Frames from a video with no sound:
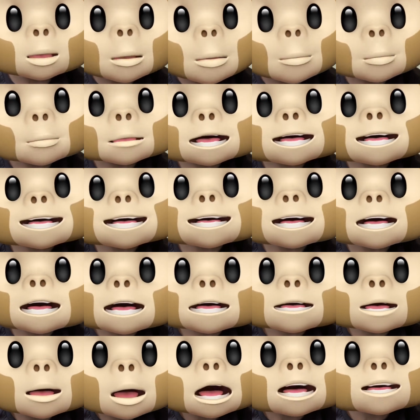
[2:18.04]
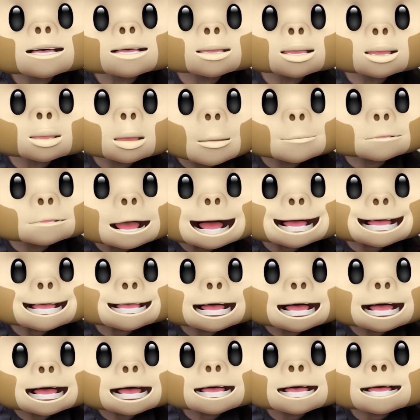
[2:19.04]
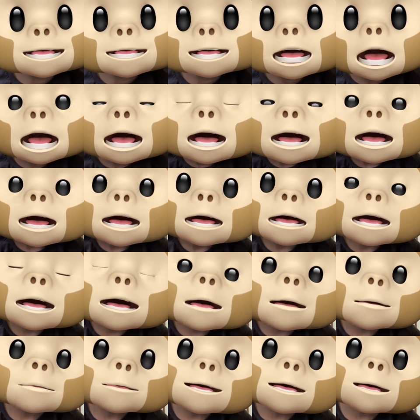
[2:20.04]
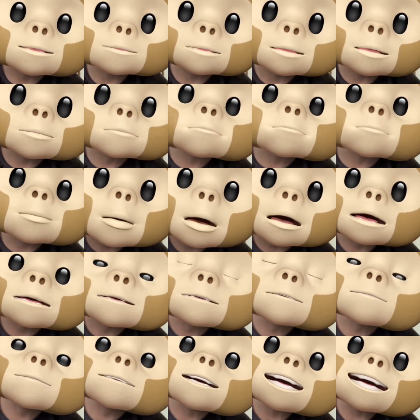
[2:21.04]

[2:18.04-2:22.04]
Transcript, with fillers: know, it's a cartoon show back in the 80s uh, with a group of